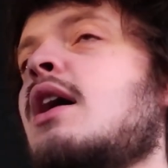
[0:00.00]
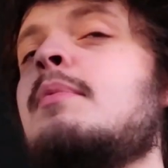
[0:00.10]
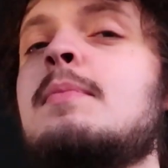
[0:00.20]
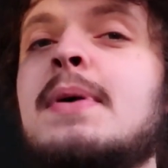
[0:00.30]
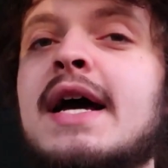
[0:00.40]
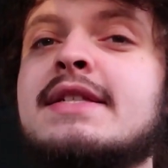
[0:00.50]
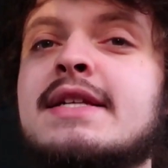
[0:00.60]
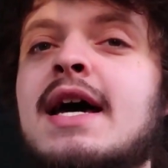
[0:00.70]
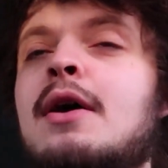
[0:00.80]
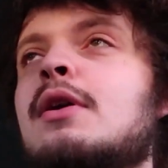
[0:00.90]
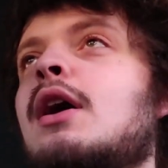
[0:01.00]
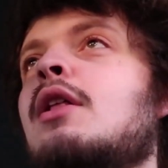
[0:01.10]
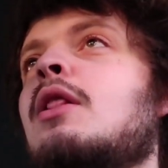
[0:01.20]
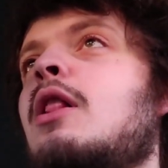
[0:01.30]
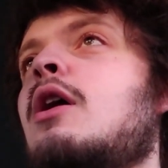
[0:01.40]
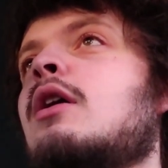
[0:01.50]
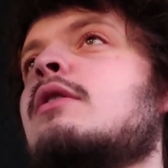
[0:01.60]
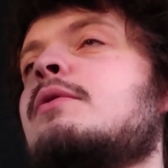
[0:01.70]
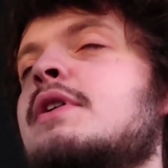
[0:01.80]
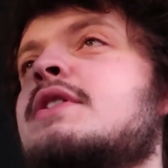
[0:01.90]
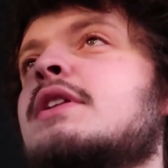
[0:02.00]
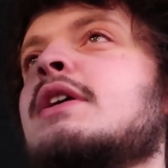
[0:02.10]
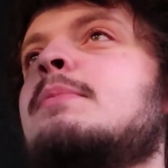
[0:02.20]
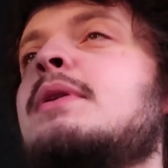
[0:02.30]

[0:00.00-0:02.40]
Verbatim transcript: I've been passing out a lot recently.